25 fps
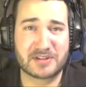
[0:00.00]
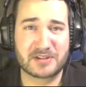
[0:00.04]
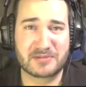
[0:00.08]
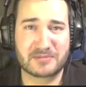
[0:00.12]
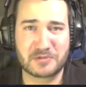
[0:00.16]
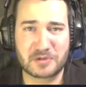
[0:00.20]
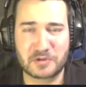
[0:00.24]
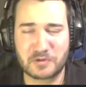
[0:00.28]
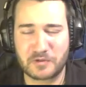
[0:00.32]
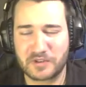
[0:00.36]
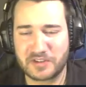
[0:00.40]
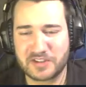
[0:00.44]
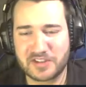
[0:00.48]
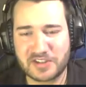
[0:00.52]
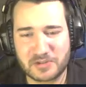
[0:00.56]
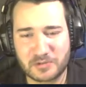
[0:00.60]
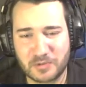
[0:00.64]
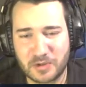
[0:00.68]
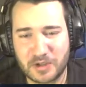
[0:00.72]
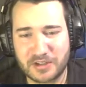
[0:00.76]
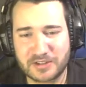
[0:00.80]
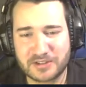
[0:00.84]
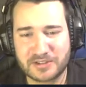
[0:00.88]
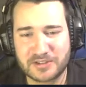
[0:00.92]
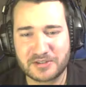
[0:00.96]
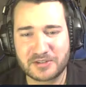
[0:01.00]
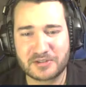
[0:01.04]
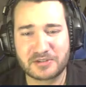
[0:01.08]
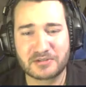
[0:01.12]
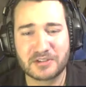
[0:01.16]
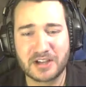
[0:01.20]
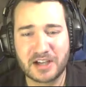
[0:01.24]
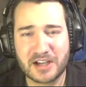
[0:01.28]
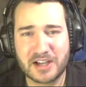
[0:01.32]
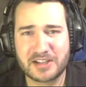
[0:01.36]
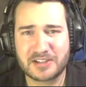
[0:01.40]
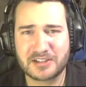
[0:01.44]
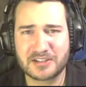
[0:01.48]
of the movies as well too.
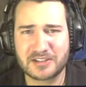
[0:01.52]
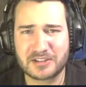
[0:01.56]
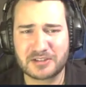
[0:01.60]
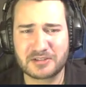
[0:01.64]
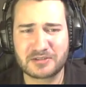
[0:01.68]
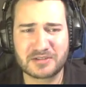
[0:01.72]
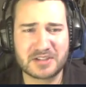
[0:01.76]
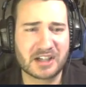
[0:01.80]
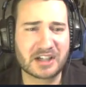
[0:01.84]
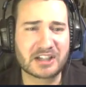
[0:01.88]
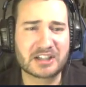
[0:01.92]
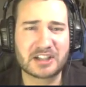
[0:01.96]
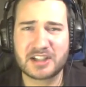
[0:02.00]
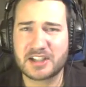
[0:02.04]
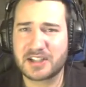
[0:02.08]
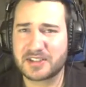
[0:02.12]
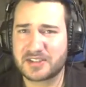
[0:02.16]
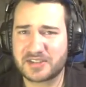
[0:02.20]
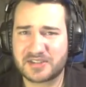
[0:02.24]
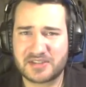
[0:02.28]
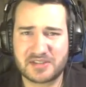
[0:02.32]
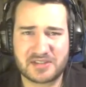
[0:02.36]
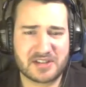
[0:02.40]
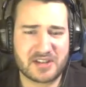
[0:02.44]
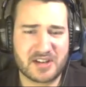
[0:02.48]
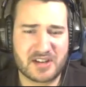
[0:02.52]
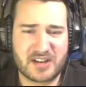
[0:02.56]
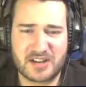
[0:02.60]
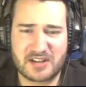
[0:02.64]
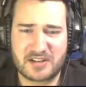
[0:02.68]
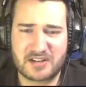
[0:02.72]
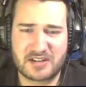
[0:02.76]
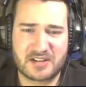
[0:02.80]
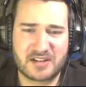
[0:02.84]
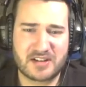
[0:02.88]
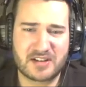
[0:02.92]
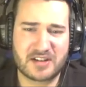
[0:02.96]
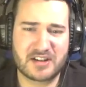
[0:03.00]
So just a
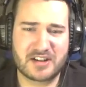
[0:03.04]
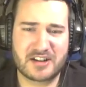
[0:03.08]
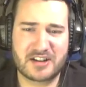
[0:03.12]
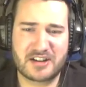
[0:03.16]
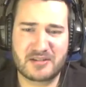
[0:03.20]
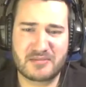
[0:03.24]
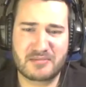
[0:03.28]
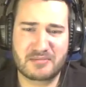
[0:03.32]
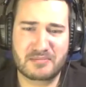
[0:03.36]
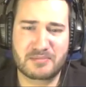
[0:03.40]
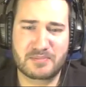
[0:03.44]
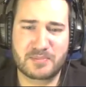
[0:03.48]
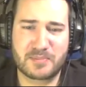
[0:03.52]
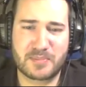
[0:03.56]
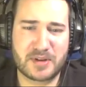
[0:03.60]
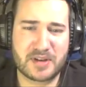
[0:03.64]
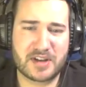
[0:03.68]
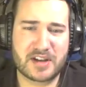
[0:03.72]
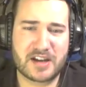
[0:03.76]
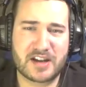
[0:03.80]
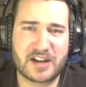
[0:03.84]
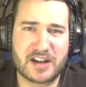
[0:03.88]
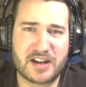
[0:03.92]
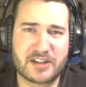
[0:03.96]
ton. Um, but yeah, to